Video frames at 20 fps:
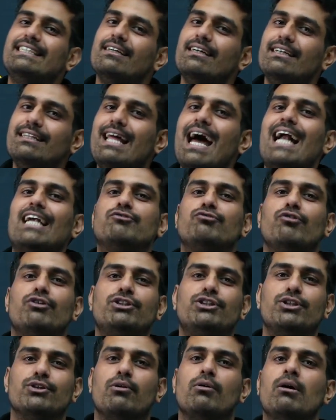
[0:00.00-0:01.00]
that's for
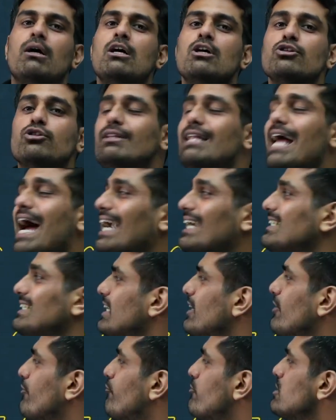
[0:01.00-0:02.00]
sure. So that is the
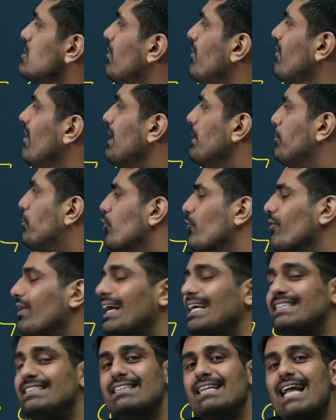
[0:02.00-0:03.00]
difference between
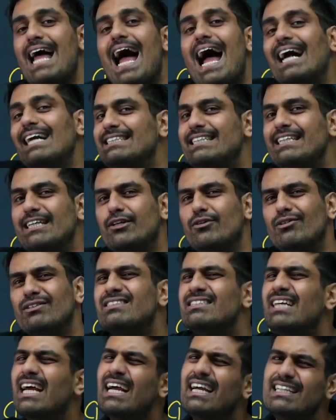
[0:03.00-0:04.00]
progression and sequence.
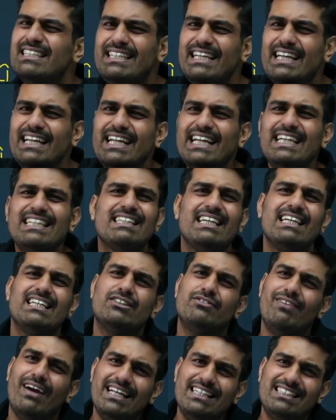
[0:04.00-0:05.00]
Series is
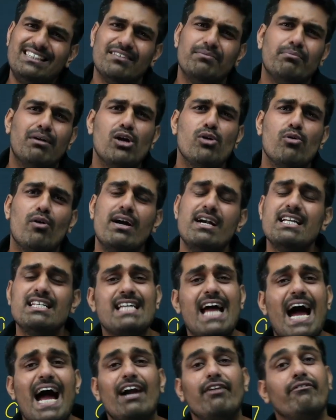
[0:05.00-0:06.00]
very simple to
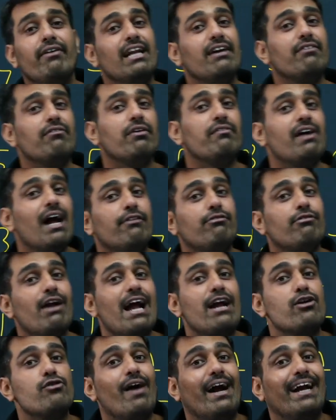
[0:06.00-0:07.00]
understand. Wherever we are trying to
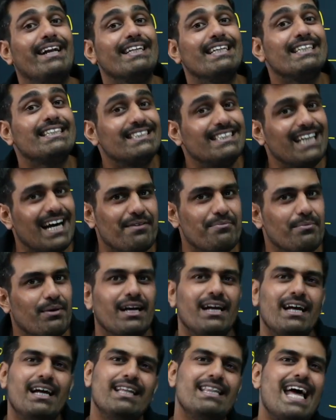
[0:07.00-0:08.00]
find the sum,
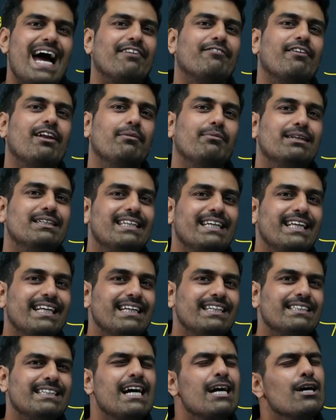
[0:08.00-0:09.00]
that will be series.
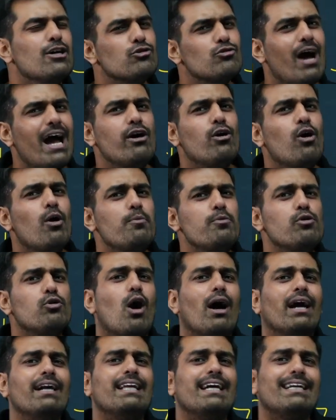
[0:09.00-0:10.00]
So I hope you got
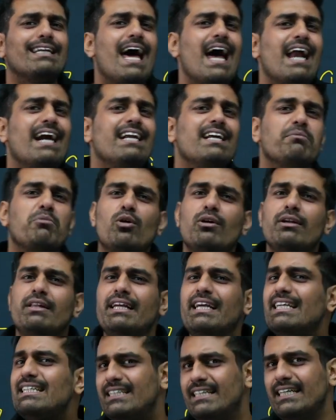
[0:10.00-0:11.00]
the clarity about these
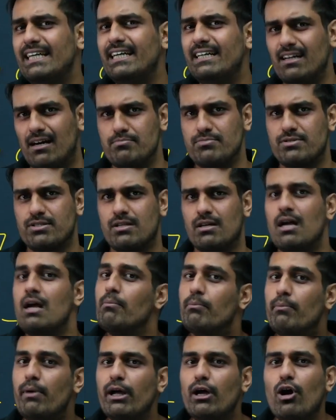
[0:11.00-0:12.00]
3 terms,
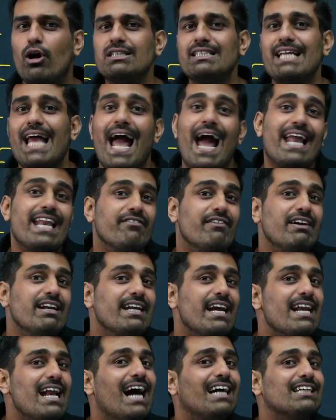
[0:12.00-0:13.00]
because anyone can
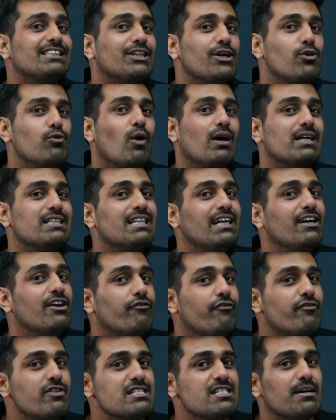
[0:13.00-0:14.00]
ask you what's the
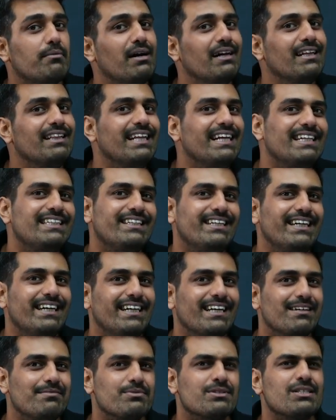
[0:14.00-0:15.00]
difference among these 3 terms.
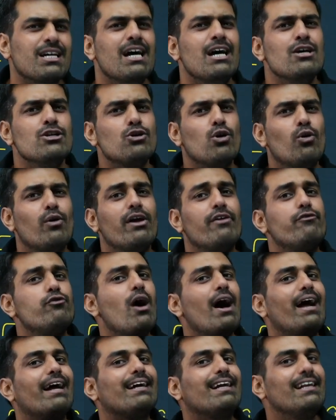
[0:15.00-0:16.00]
So if you are
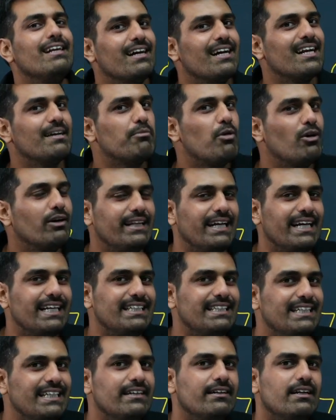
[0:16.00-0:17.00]
clear about these 3
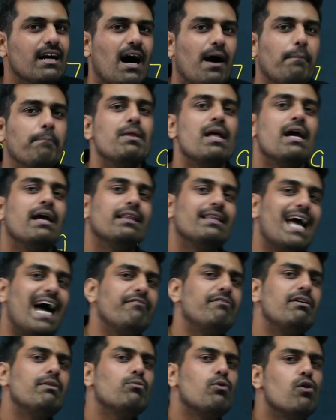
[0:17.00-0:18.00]
terms, then we
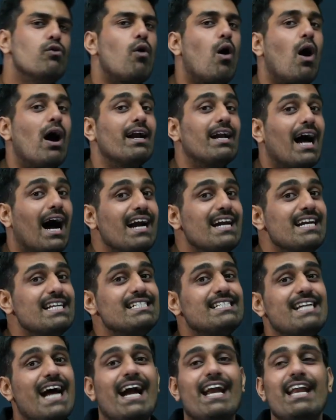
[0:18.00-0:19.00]
move on
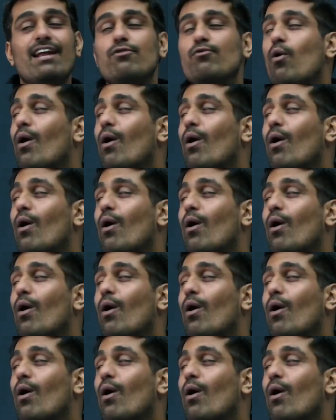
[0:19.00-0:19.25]
understanding what